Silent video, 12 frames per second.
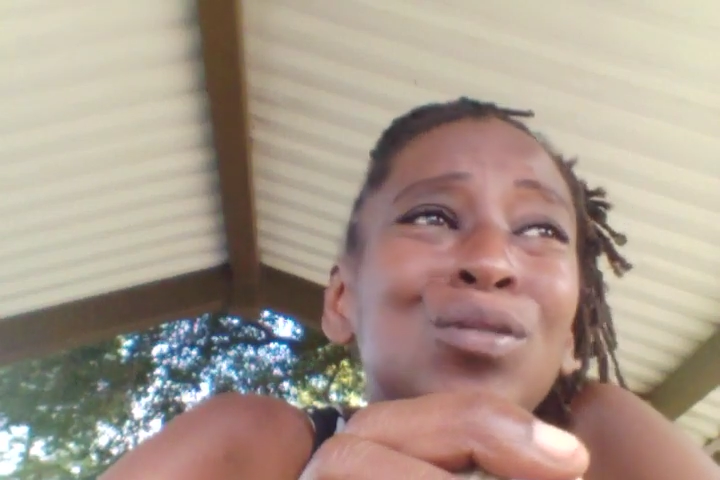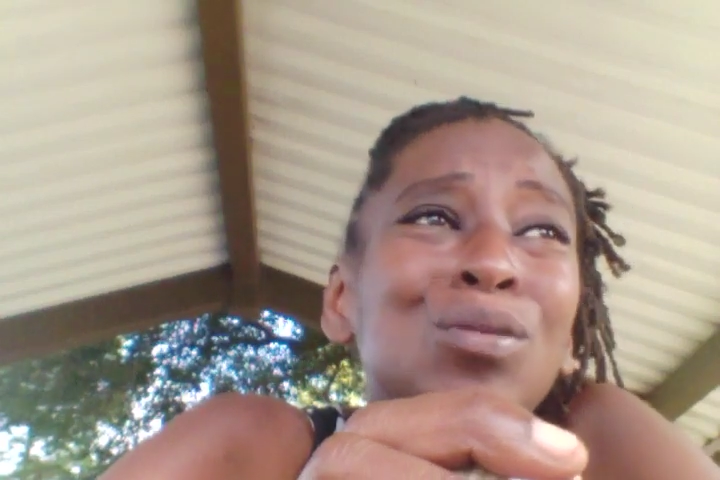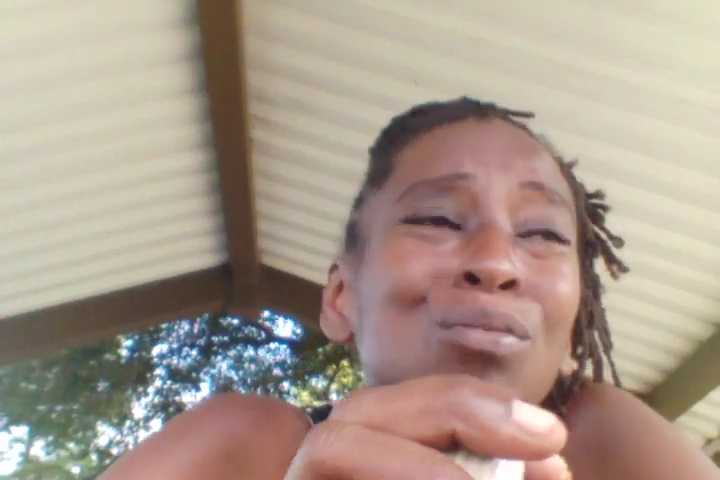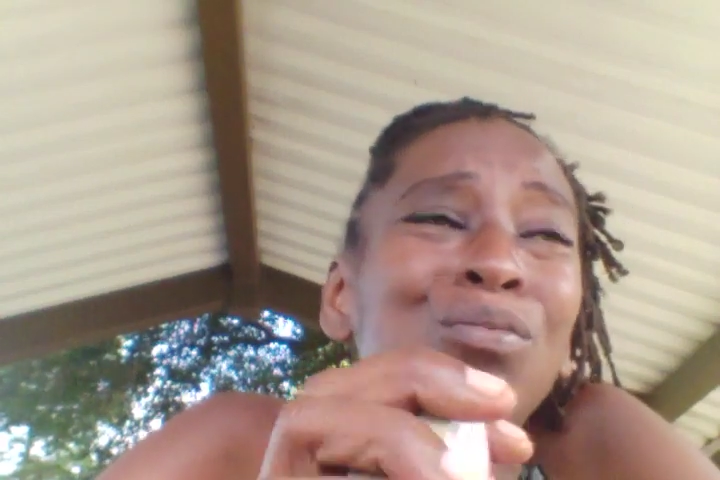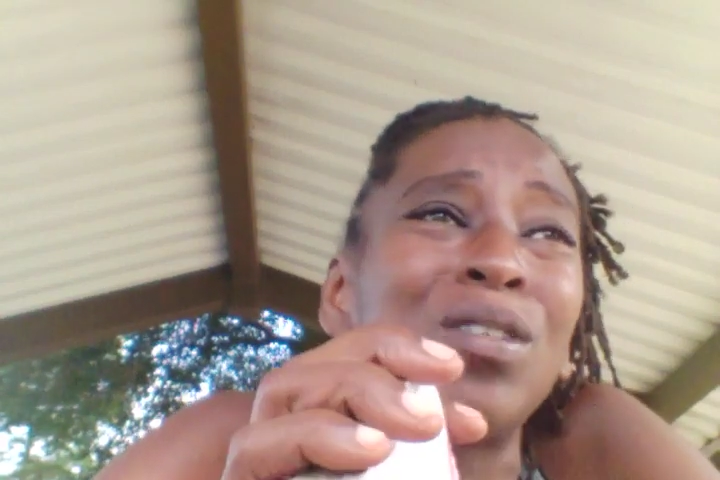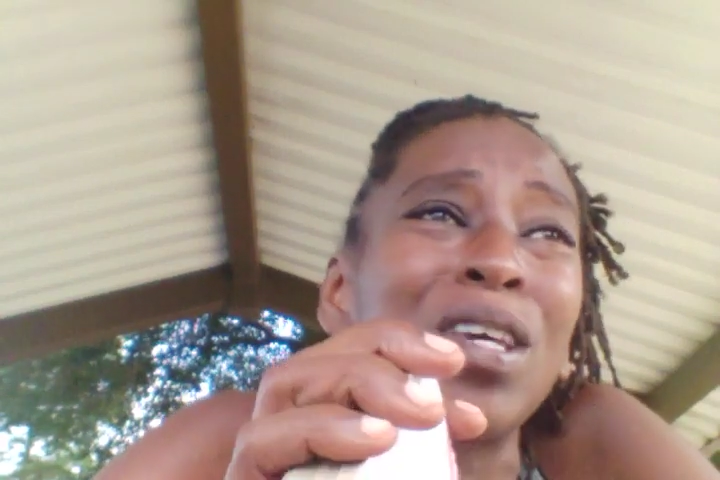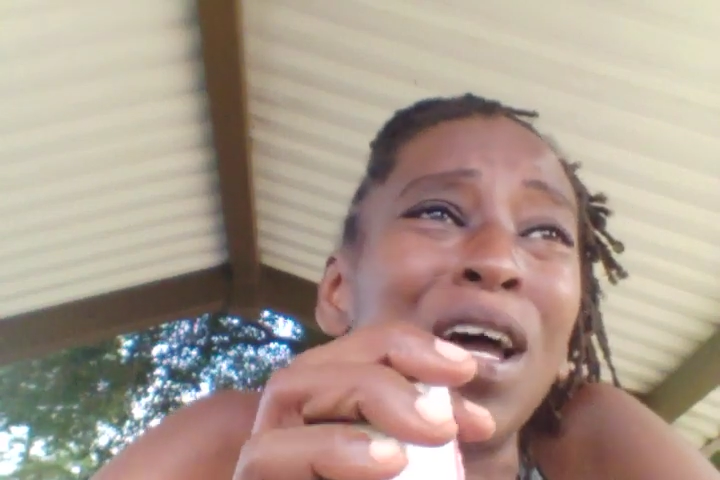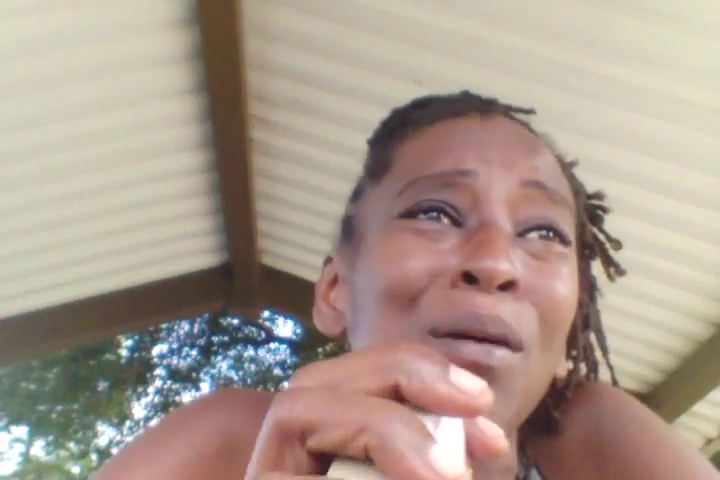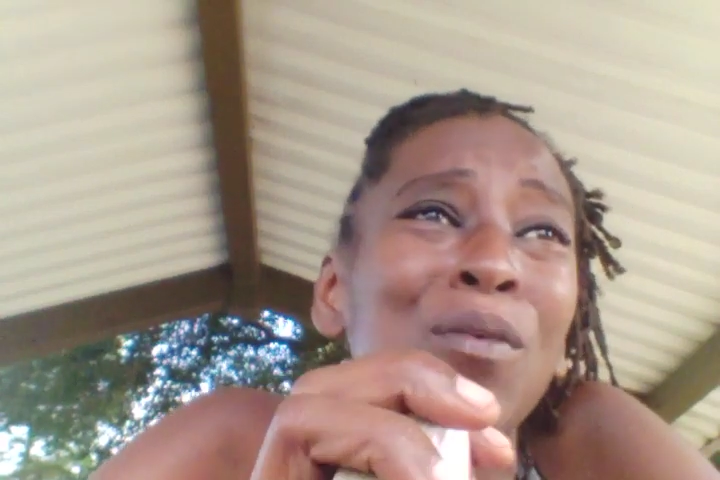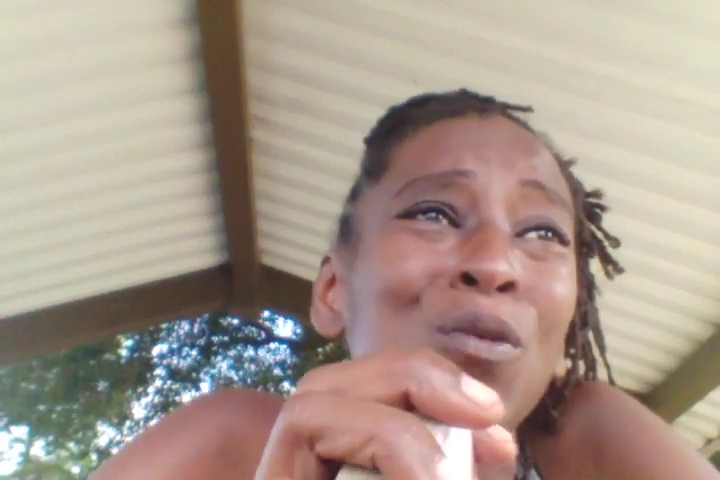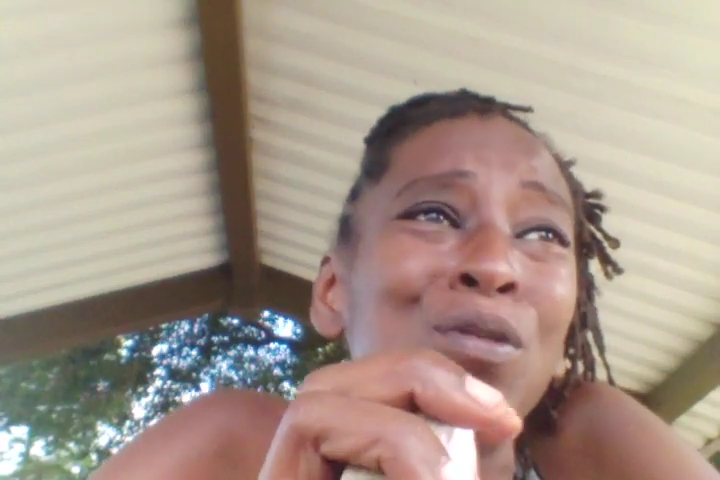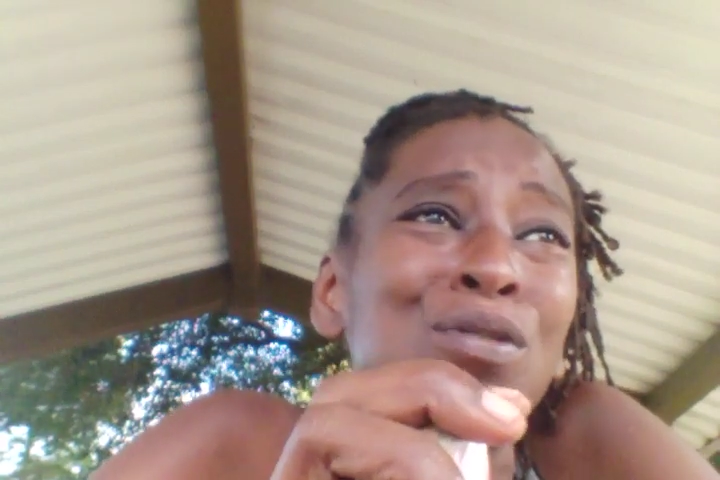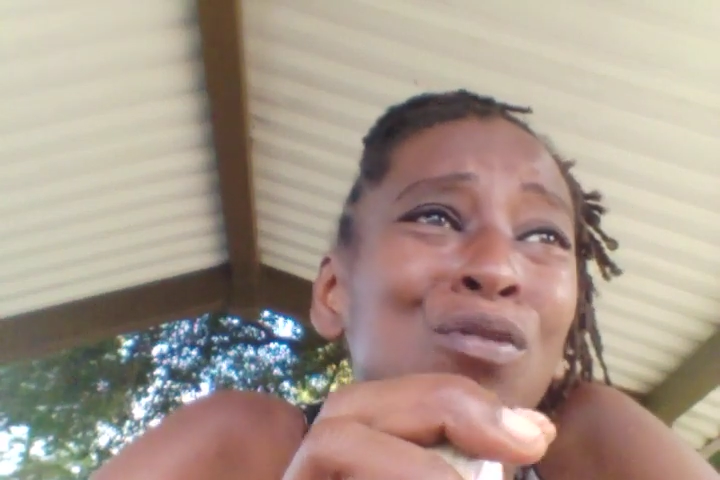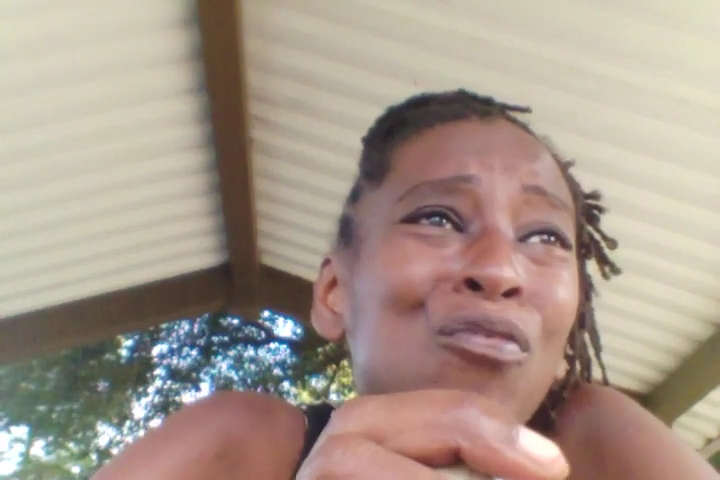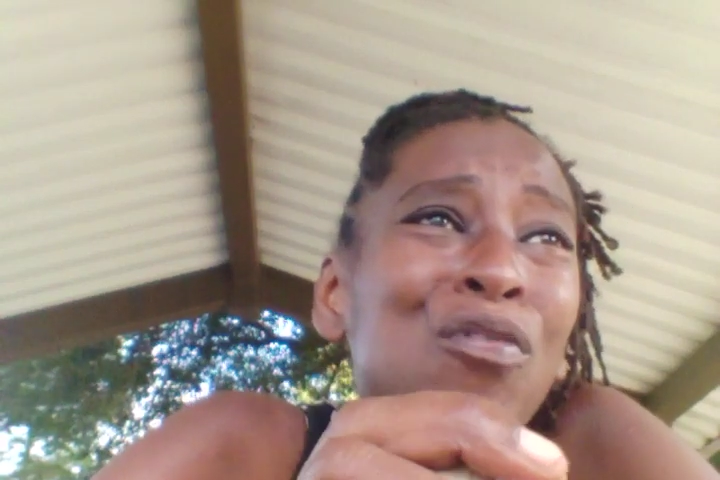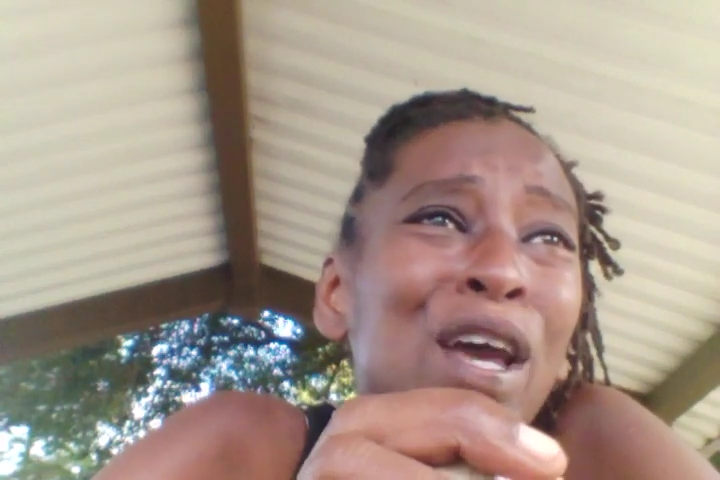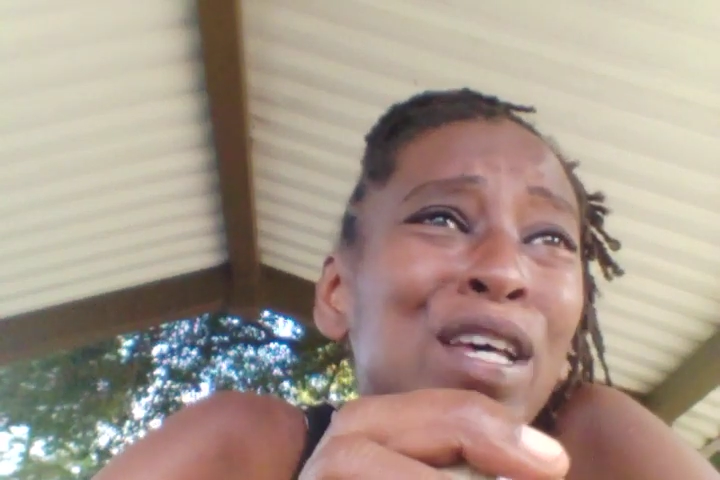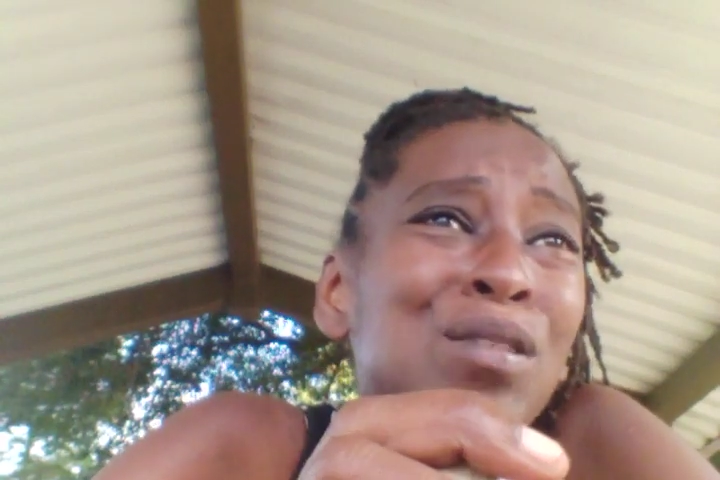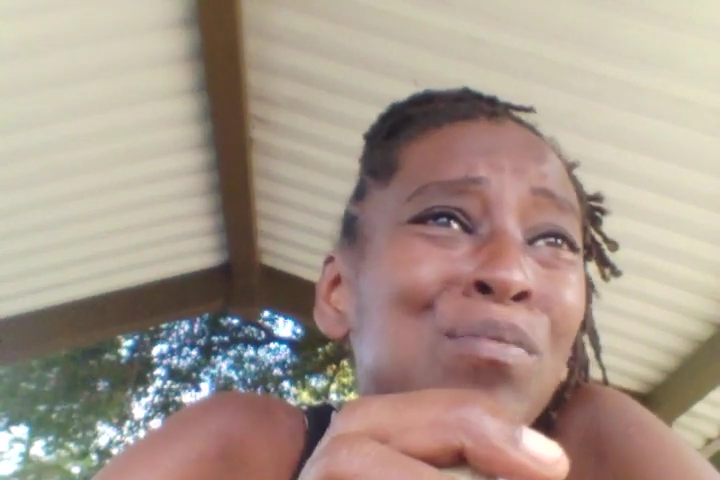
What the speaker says: Shoot, time going so fast.